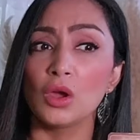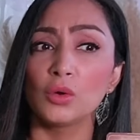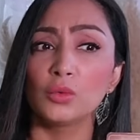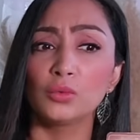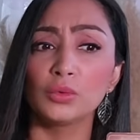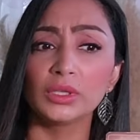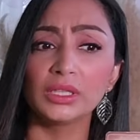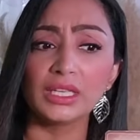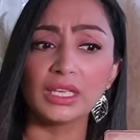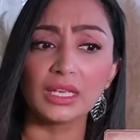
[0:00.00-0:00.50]

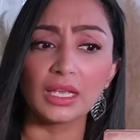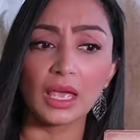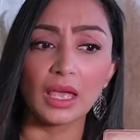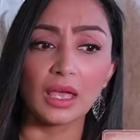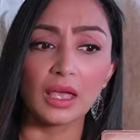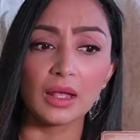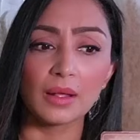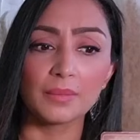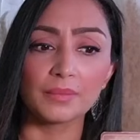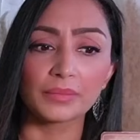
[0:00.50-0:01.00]
Really,
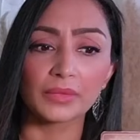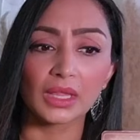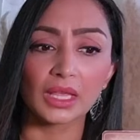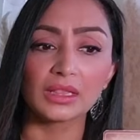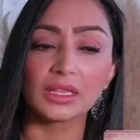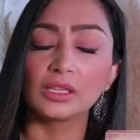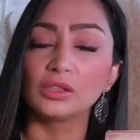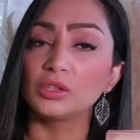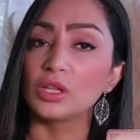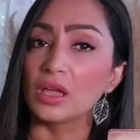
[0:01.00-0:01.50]

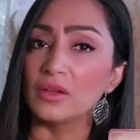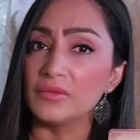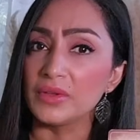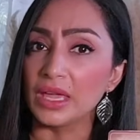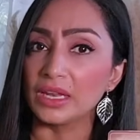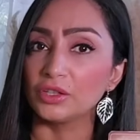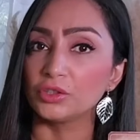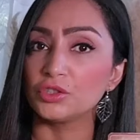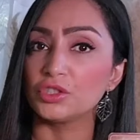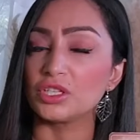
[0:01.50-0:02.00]
the love
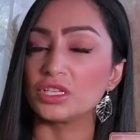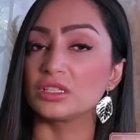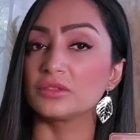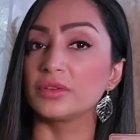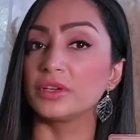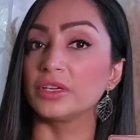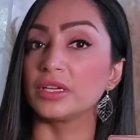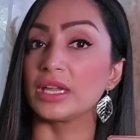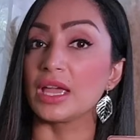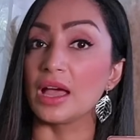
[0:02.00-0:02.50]
energy is
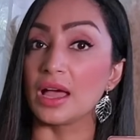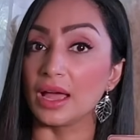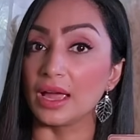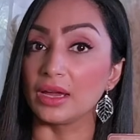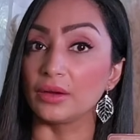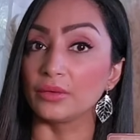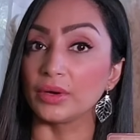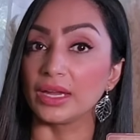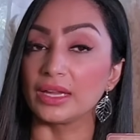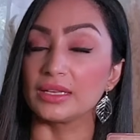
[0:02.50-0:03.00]
very
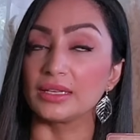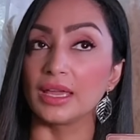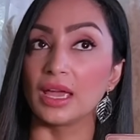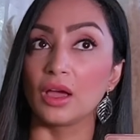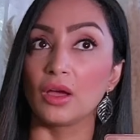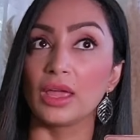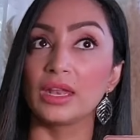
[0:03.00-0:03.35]
high right now,